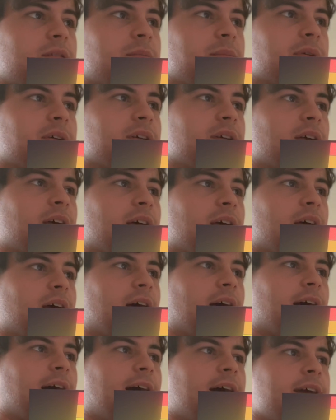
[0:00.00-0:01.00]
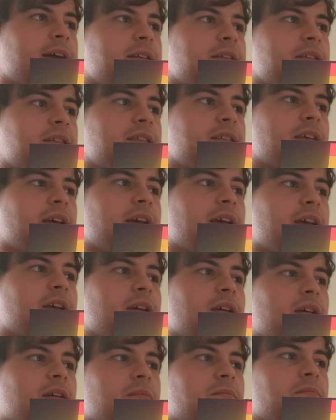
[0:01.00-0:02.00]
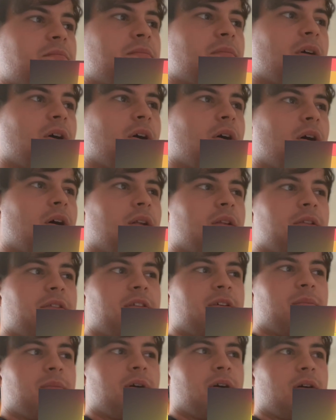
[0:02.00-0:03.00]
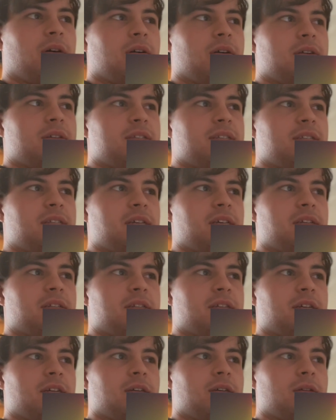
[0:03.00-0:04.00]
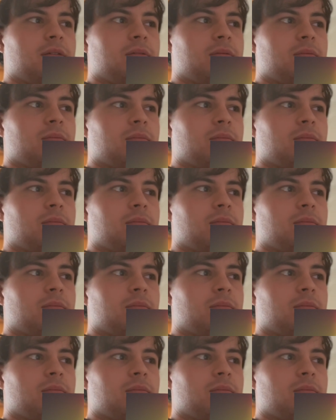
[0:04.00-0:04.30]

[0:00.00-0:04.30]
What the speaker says: but I'd say all of them are C tier.